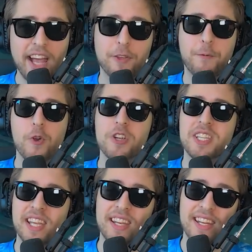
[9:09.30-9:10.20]
And the first
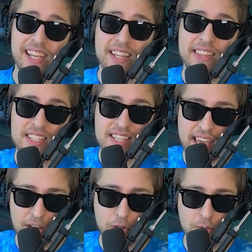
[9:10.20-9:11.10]
skin in this
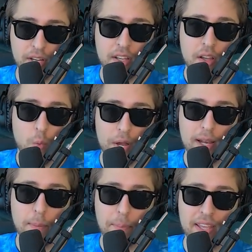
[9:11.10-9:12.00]
category
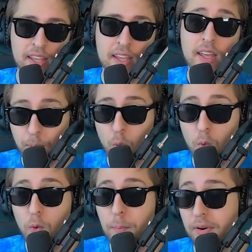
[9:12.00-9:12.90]
will be
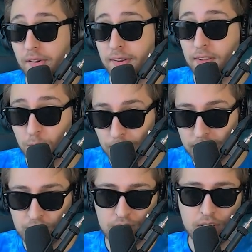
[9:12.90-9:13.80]
Pool Party
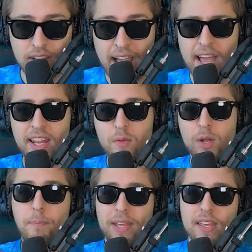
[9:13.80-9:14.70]
Twitch. And he
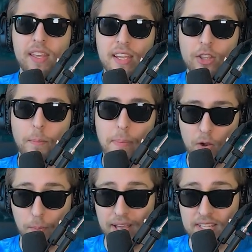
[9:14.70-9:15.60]
will be in the
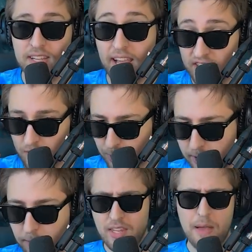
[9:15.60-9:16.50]
Battle Pass as
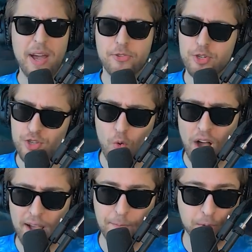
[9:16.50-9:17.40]
well. I'm actually so
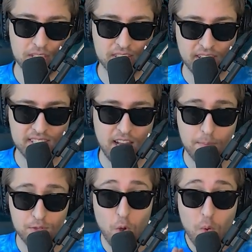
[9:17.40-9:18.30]
hyped for these skins, and
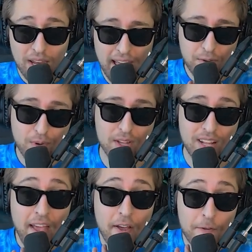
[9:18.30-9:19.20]
I'm so glad
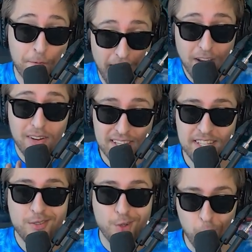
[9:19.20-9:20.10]
Riot finally
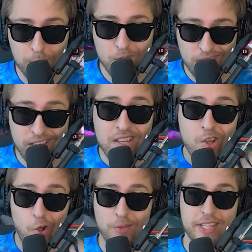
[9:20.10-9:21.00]
listened to the community
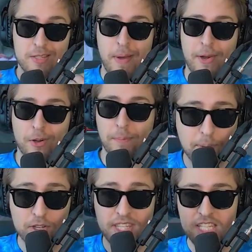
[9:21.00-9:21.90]
on this matter.
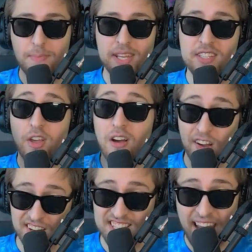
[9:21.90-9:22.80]
Because this means the
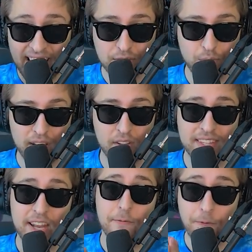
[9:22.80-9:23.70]
artists at Riot
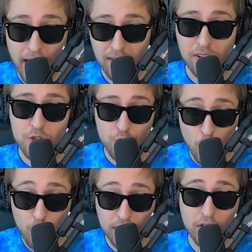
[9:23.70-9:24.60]
can finally
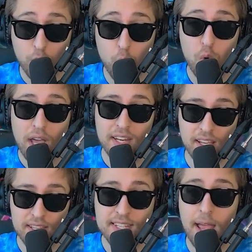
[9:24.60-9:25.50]
show their cool
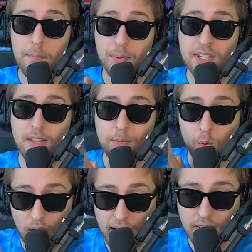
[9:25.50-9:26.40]
ideas and bring them to
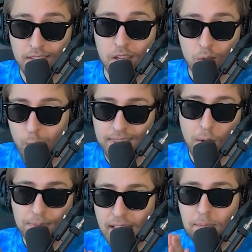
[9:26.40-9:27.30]
light
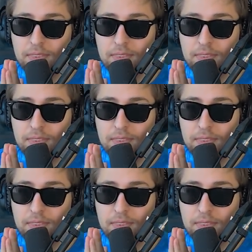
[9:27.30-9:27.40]
without them